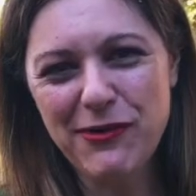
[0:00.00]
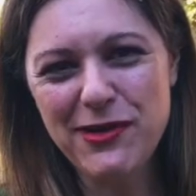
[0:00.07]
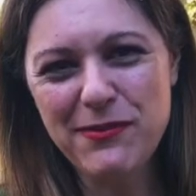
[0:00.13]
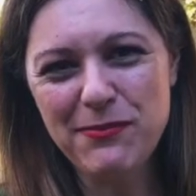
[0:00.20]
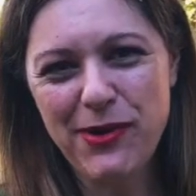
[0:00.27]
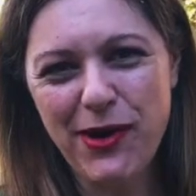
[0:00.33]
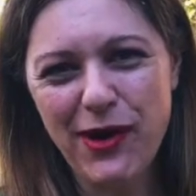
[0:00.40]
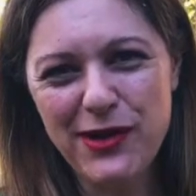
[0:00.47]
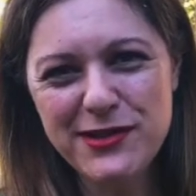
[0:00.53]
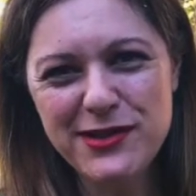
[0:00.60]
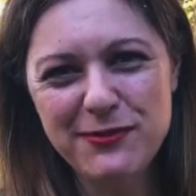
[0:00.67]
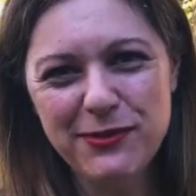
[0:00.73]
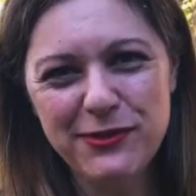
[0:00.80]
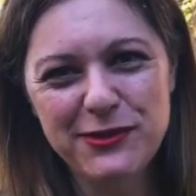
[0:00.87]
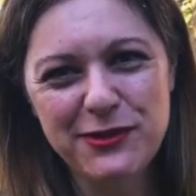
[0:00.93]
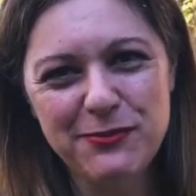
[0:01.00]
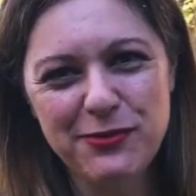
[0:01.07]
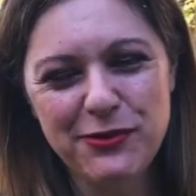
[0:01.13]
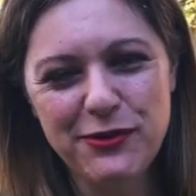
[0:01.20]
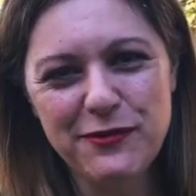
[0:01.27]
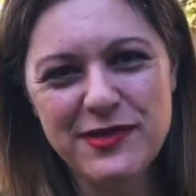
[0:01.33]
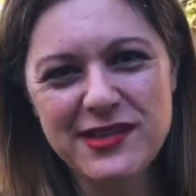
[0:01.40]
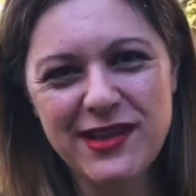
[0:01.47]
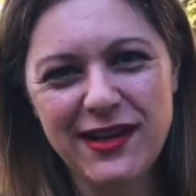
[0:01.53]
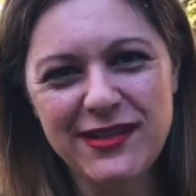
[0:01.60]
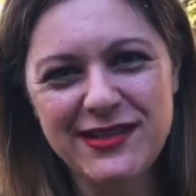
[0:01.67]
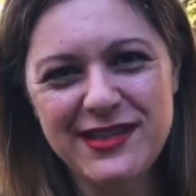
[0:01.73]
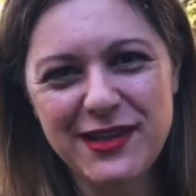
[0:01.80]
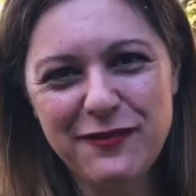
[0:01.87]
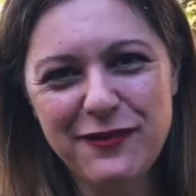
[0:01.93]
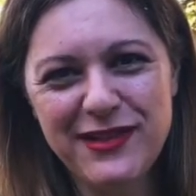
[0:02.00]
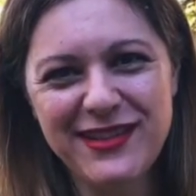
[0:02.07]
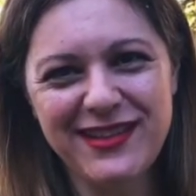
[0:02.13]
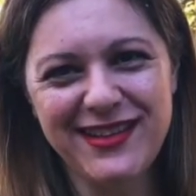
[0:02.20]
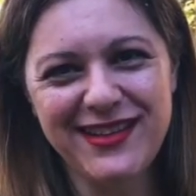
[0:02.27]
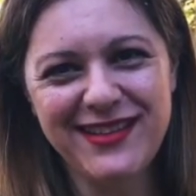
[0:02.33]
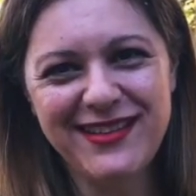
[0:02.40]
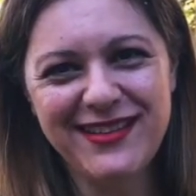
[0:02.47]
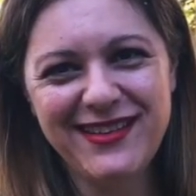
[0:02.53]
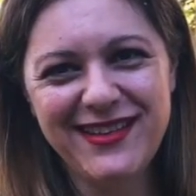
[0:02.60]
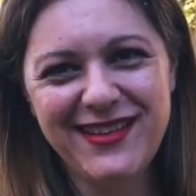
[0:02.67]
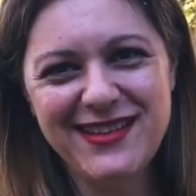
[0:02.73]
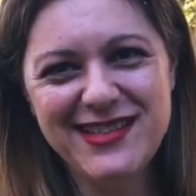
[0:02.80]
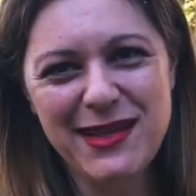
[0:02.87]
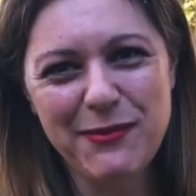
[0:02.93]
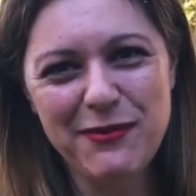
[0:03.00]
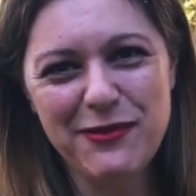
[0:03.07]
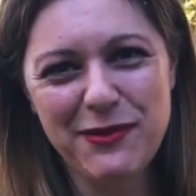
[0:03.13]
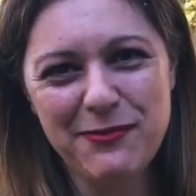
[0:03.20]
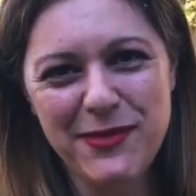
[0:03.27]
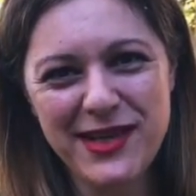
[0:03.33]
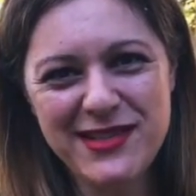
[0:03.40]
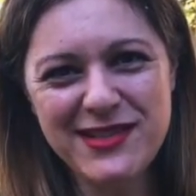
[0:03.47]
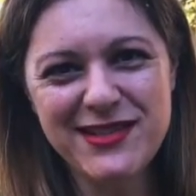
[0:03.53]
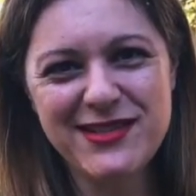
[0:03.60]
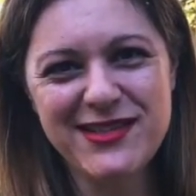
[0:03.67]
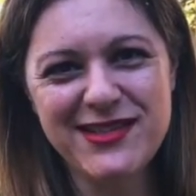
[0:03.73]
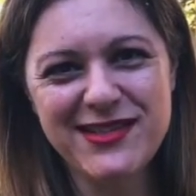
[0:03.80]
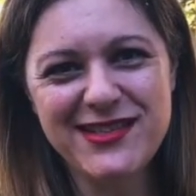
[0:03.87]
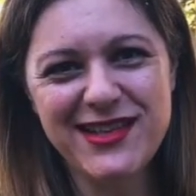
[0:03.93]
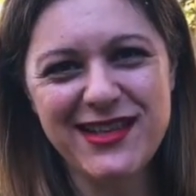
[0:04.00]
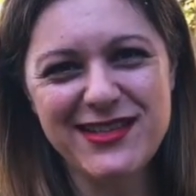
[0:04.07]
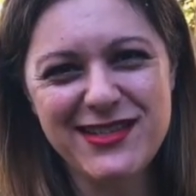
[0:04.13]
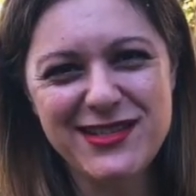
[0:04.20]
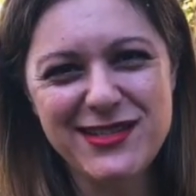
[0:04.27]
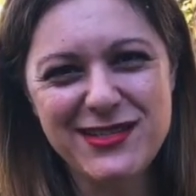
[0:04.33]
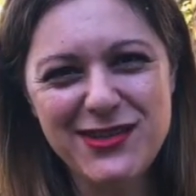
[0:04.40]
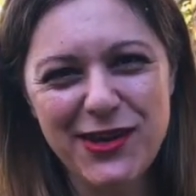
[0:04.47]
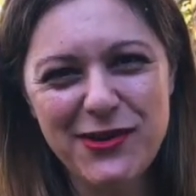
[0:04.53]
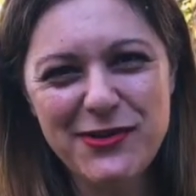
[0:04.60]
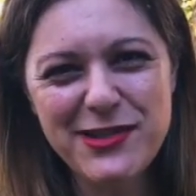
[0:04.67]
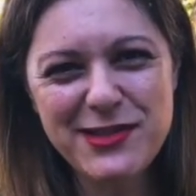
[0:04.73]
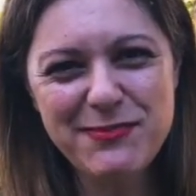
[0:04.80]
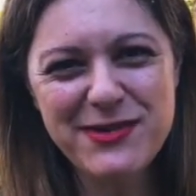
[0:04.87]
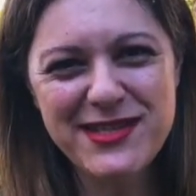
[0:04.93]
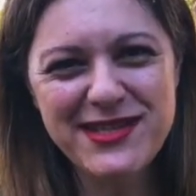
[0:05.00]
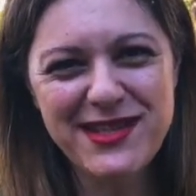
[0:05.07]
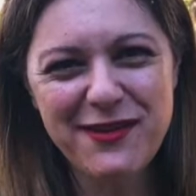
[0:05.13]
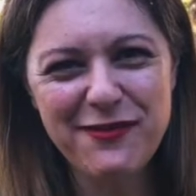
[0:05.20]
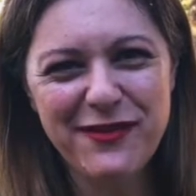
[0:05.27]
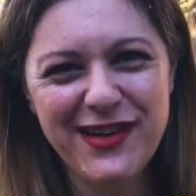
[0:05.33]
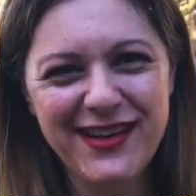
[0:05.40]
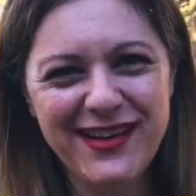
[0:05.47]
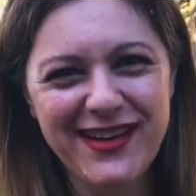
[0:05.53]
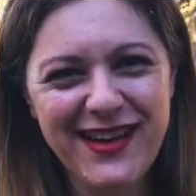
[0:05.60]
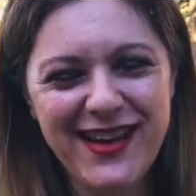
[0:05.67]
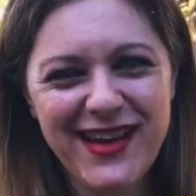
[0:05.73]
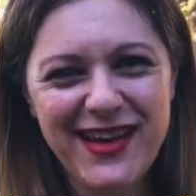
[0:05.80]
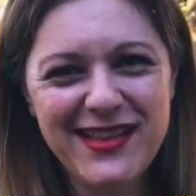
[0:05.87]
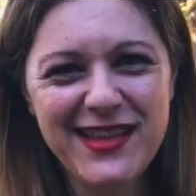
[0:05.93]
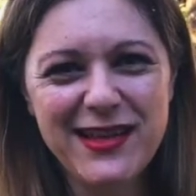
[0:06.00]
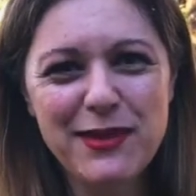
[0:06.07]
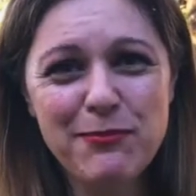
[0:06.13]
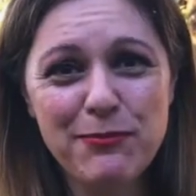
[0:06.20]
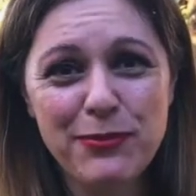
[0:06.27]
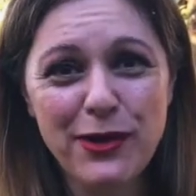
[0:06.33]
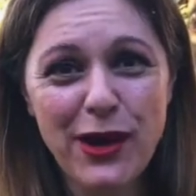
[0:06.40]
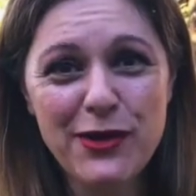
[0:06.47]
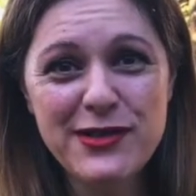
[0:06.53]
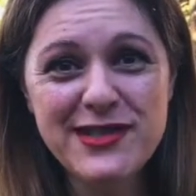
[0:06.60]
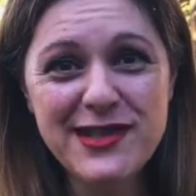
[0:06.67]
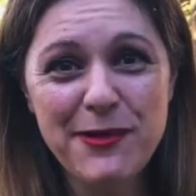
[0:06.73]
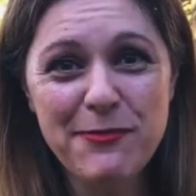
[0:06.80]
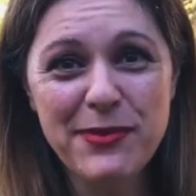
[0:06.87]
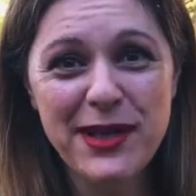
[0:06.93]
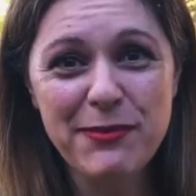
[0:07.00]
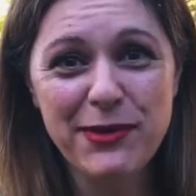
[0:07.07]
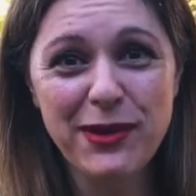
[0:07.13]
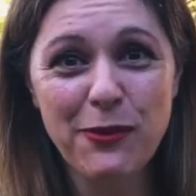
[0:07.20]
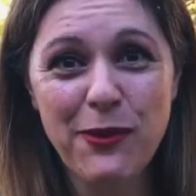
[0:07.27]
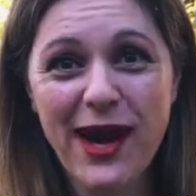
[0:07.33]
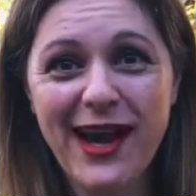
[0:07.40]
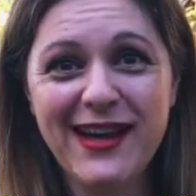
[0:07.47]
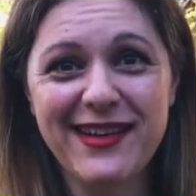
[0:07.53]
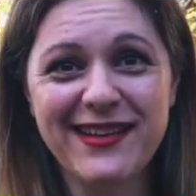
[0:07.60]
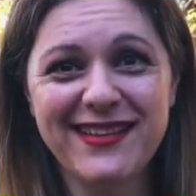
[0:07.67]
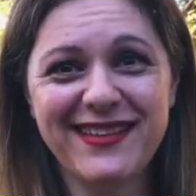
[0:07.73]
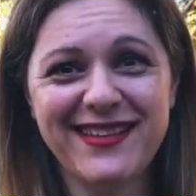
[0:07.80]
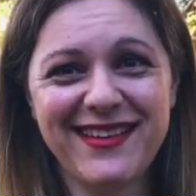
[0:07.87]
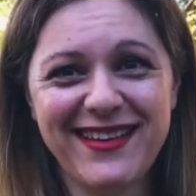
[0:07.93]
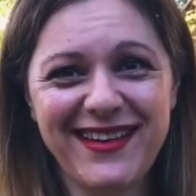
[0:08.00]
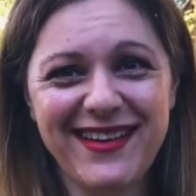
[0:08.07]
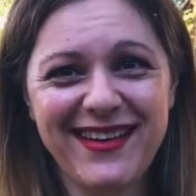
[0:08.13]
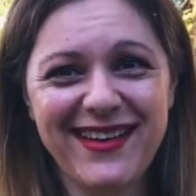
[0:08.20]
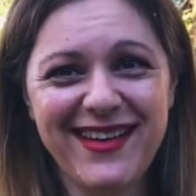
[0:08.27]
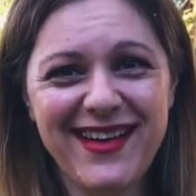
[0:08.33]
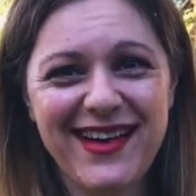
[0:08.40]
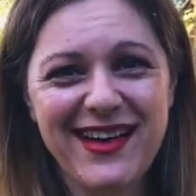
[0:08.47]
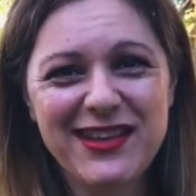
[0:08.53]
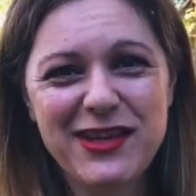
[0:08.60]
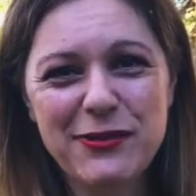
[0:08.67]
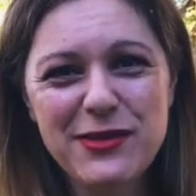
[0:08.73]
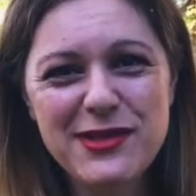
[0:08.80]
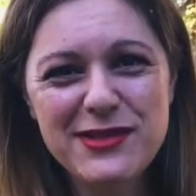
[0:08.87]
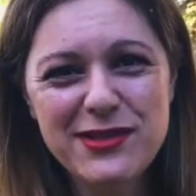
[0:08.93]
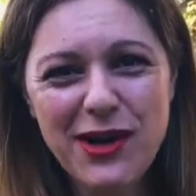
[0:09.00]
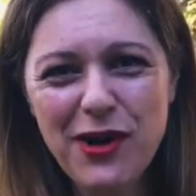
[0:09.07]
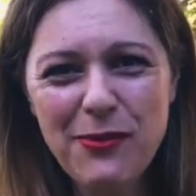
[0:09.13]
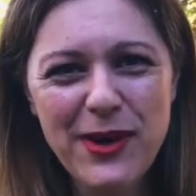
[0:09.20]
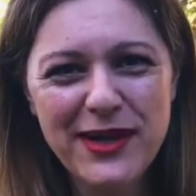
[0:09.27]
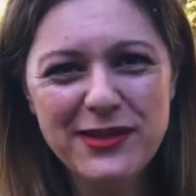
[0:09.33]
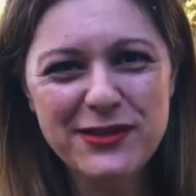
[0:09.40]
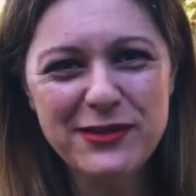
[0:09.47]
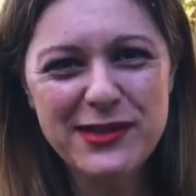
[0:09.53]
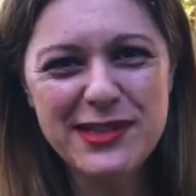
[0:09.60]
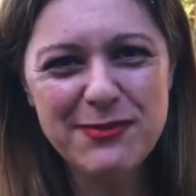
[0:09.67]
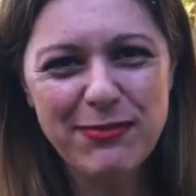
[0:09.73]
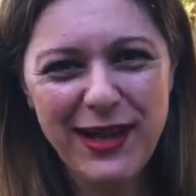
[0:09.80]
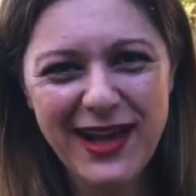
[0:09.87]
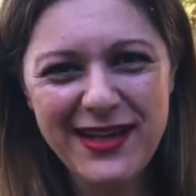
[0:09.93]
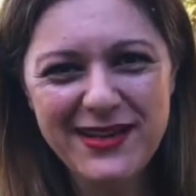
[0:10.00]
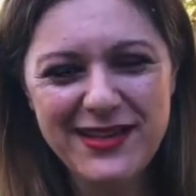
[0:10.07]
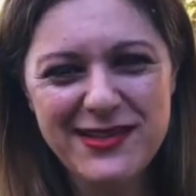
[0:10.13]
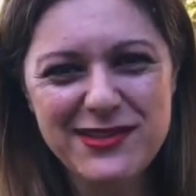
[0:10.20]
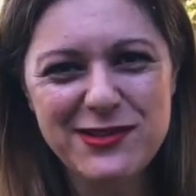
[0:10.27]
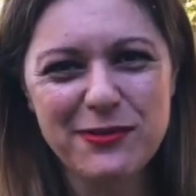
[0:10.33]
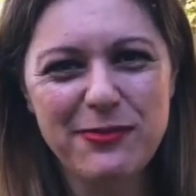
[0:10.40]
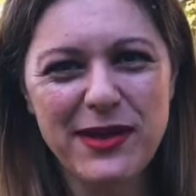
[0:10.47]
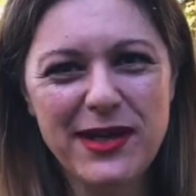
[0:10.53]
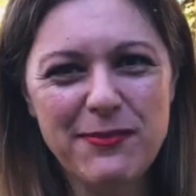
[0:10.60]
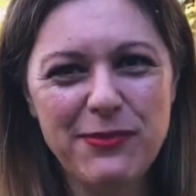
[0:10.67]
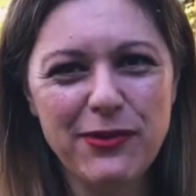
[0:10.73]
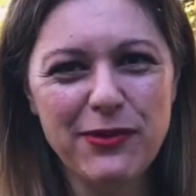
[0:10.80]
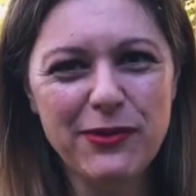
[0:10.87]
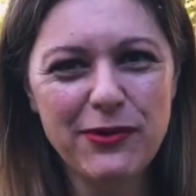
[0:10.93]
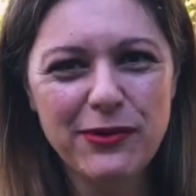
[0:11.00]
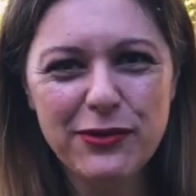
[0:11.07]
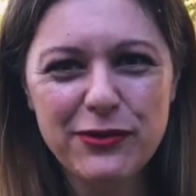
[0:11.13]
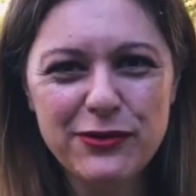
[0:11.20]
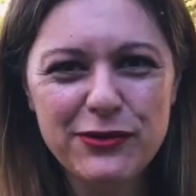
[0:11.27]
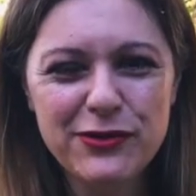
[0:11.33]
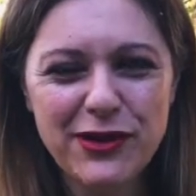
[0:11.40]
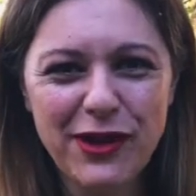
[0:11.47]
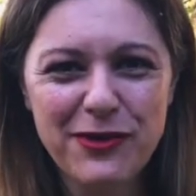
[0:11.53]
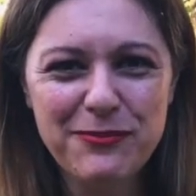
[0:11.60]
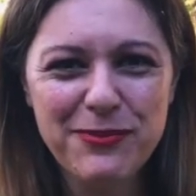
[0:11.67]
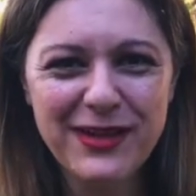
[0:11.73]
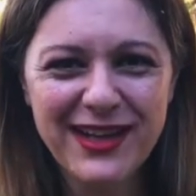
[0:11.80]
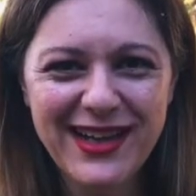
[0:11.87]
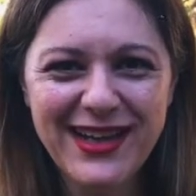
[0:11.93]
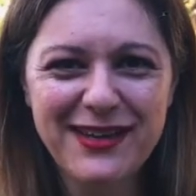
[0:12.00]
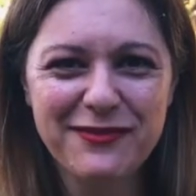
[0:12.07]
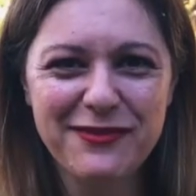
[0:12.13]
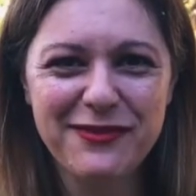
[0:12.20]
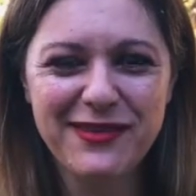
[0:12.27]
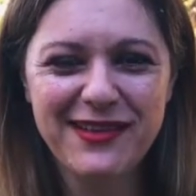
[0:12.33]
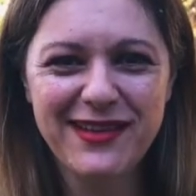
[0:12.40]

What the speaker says: impossible to prove scientifically, some of the messages are so specific that it blows some people away. There is no way to explain this to people who do not believe,